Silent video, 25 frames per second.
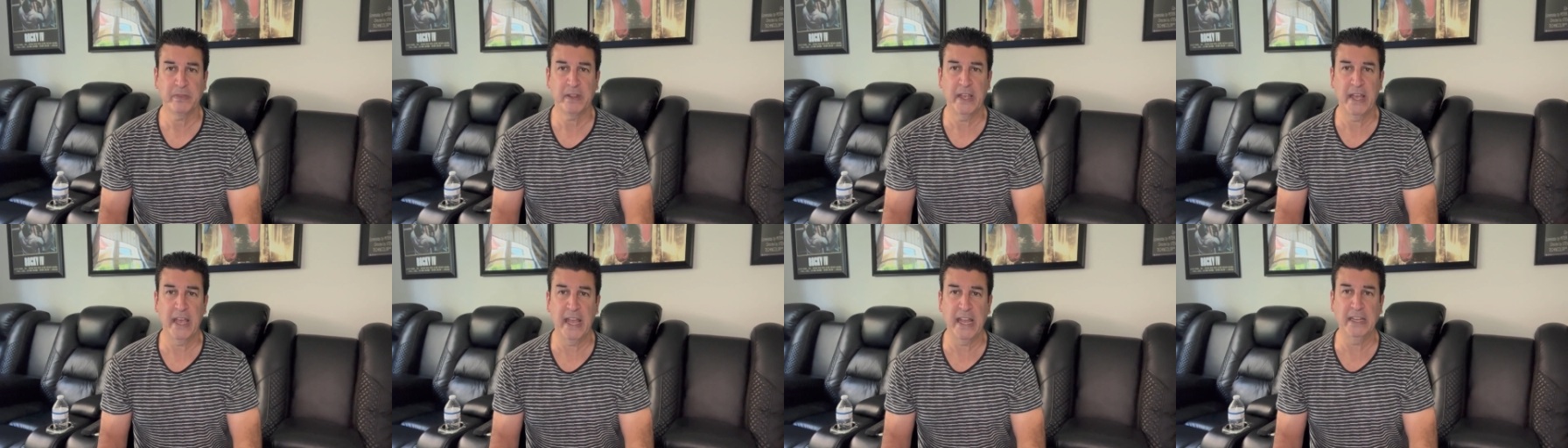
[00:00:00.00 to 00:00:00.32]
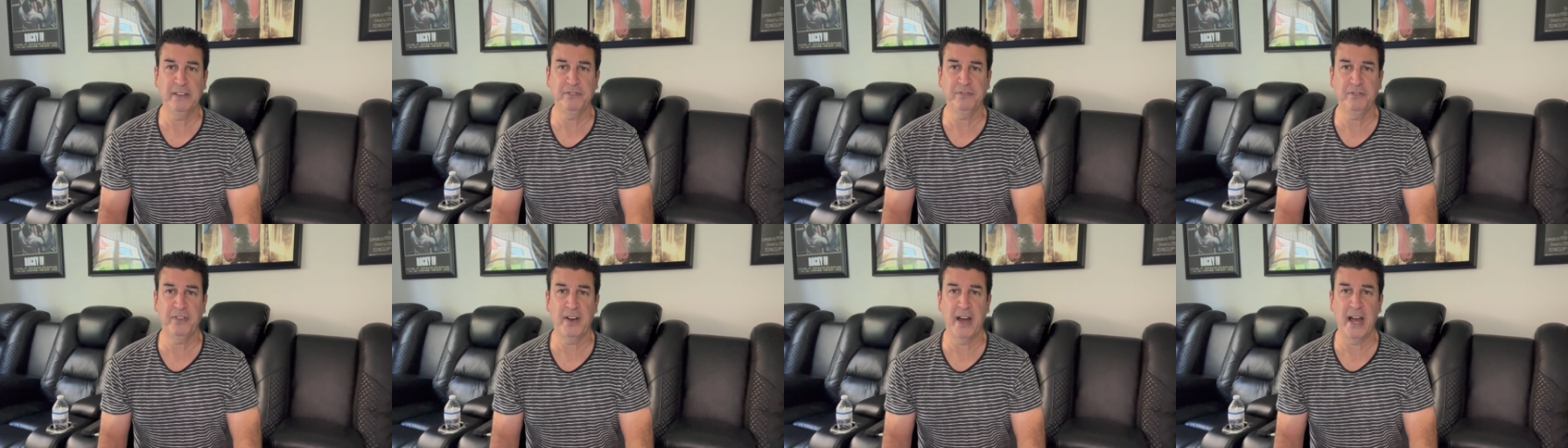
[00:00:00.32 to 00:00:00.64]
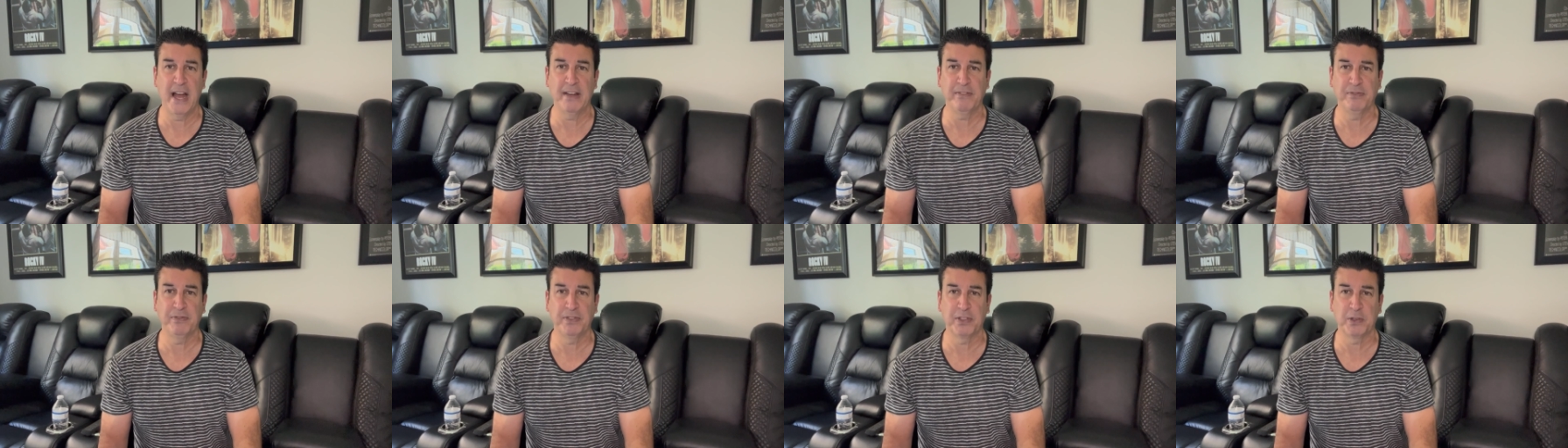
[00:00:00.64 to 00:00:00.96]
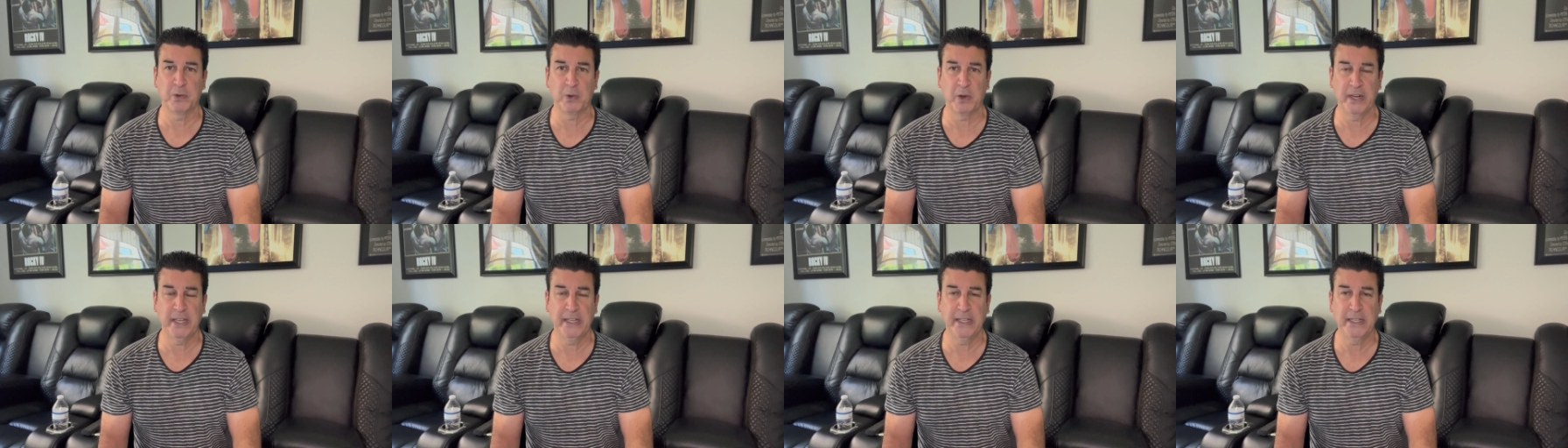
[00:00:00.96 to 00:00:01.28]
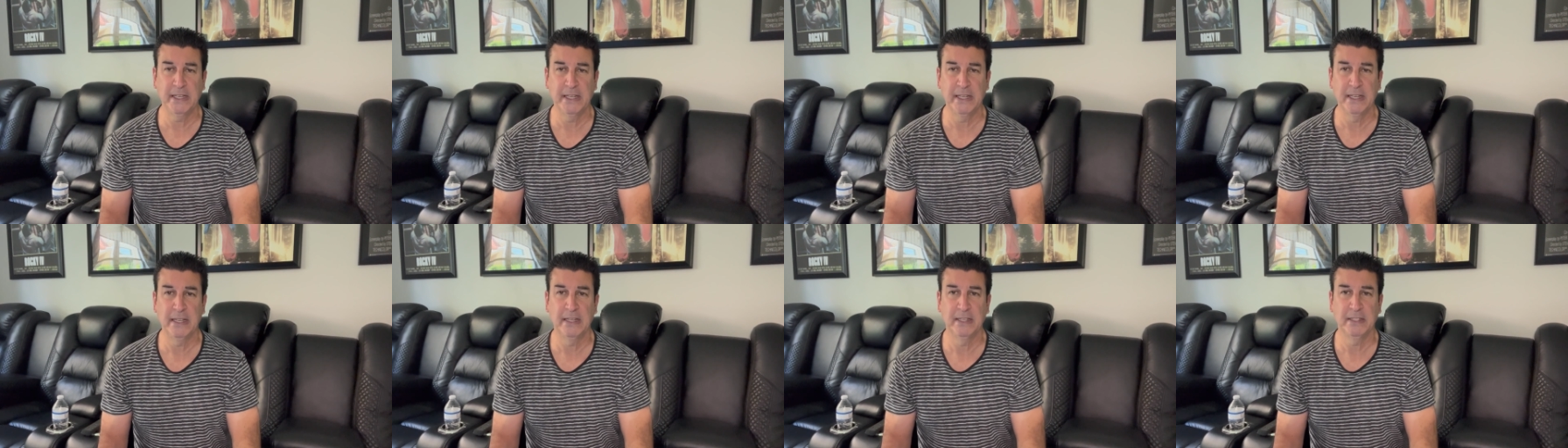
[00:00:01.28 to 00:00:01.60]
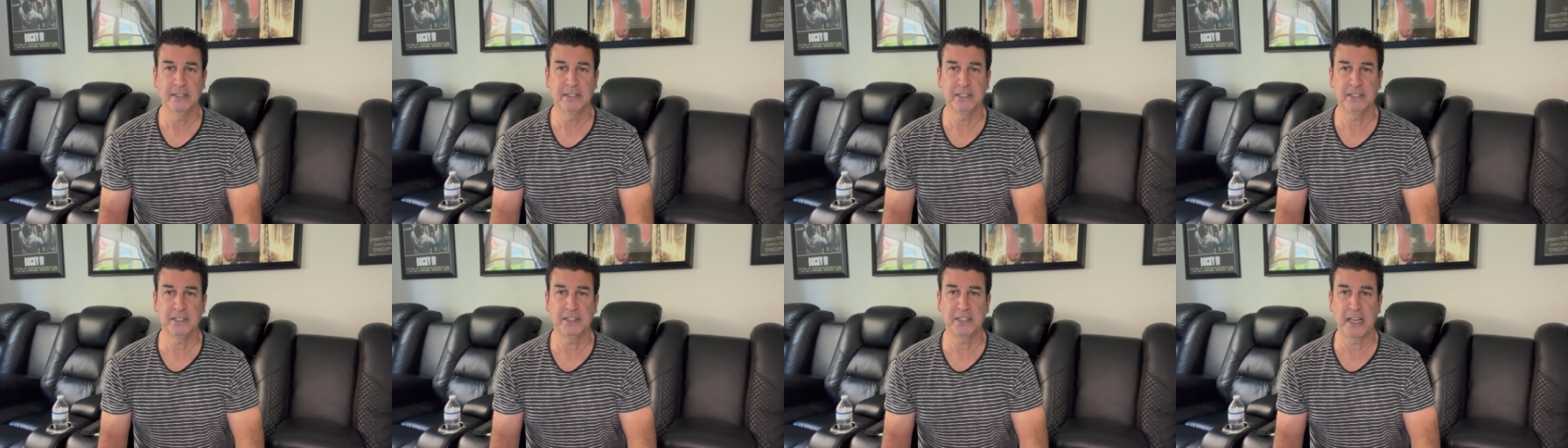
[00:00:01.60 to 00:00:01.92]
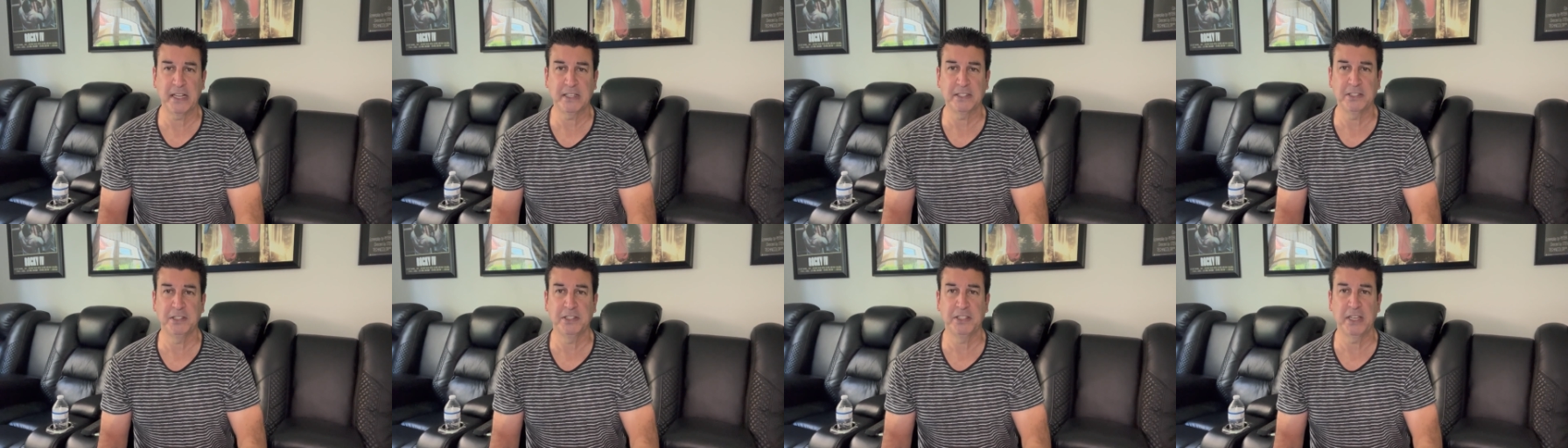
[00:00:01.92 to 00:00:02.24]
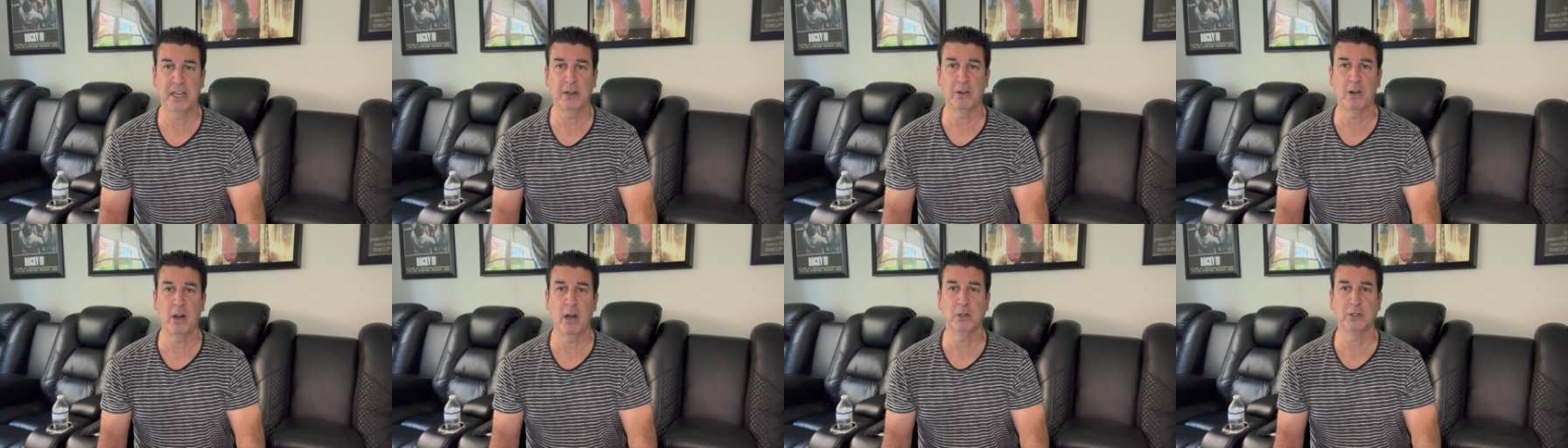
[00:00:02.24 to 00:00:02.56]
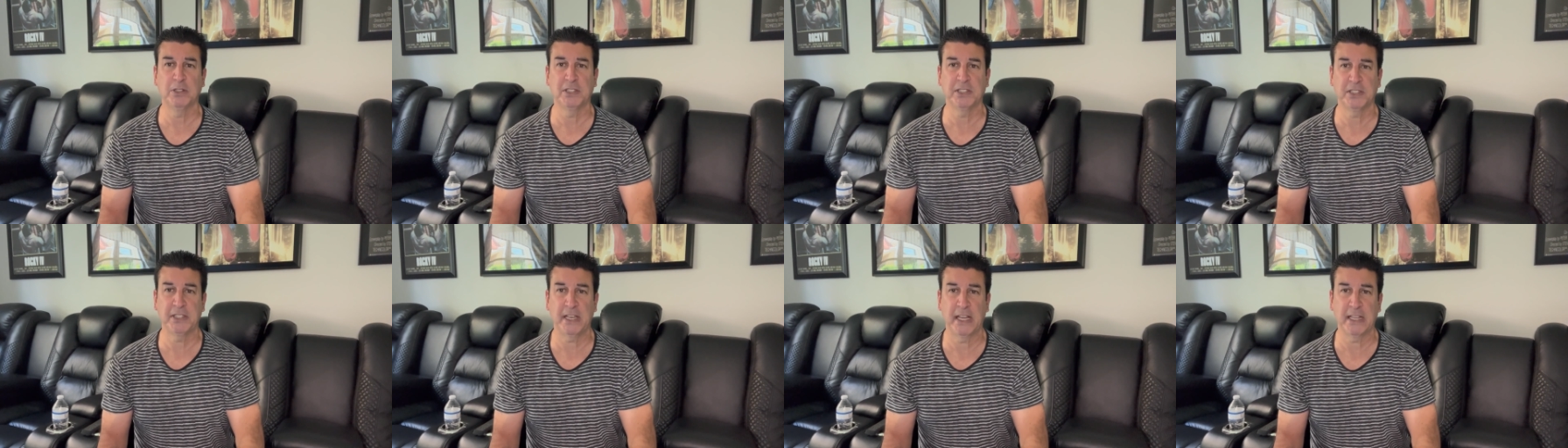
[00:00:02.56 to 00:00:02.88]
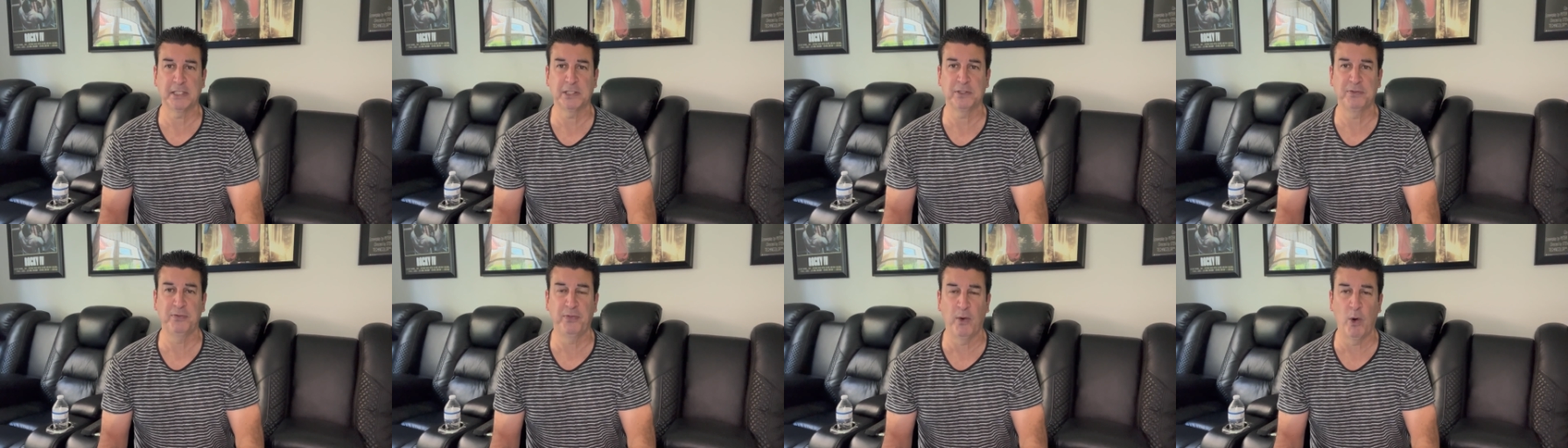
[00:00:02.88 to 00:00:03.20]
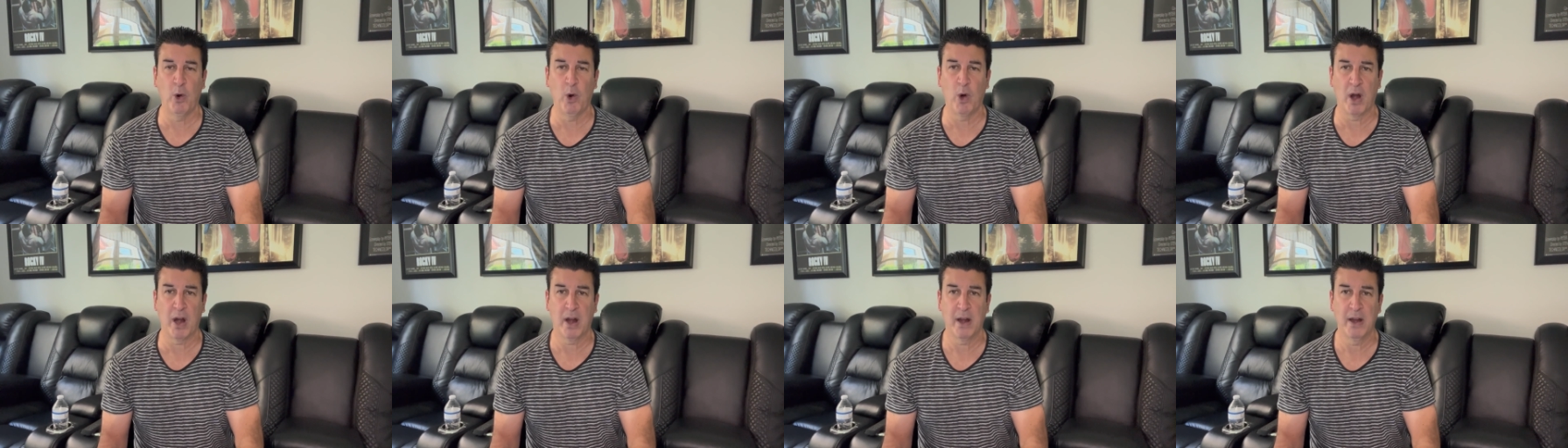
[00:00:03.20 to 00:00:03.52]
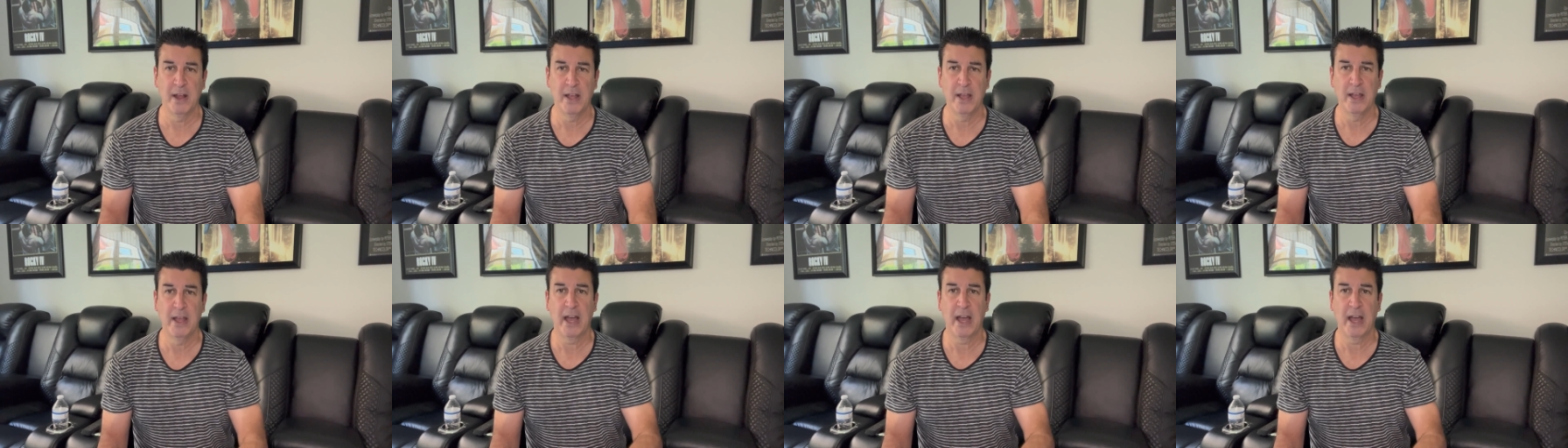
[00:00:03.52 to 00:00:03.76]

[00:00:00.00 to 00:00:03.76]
853 6064.